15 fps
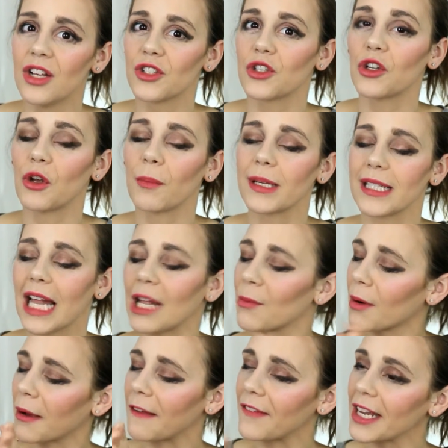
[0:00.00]
so you don't miss any
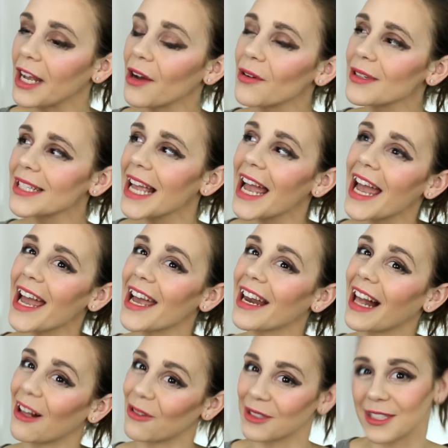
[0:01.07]
more of my videos and
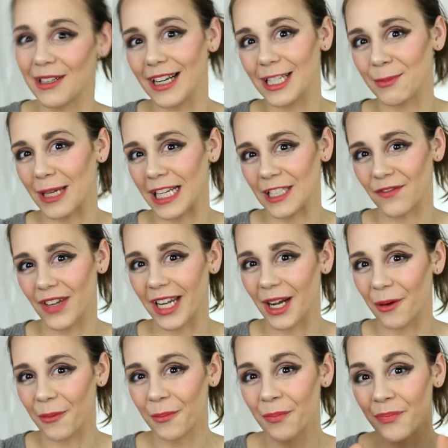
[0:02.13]
I will see you guys for the next
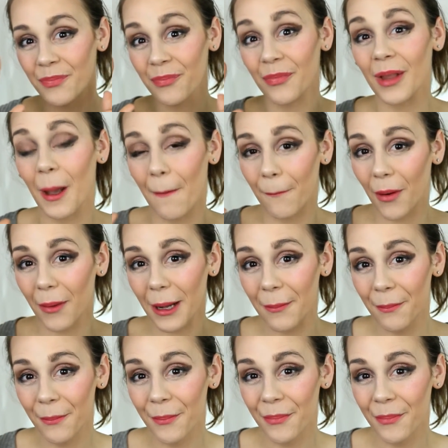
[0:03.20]
video. Bye bye!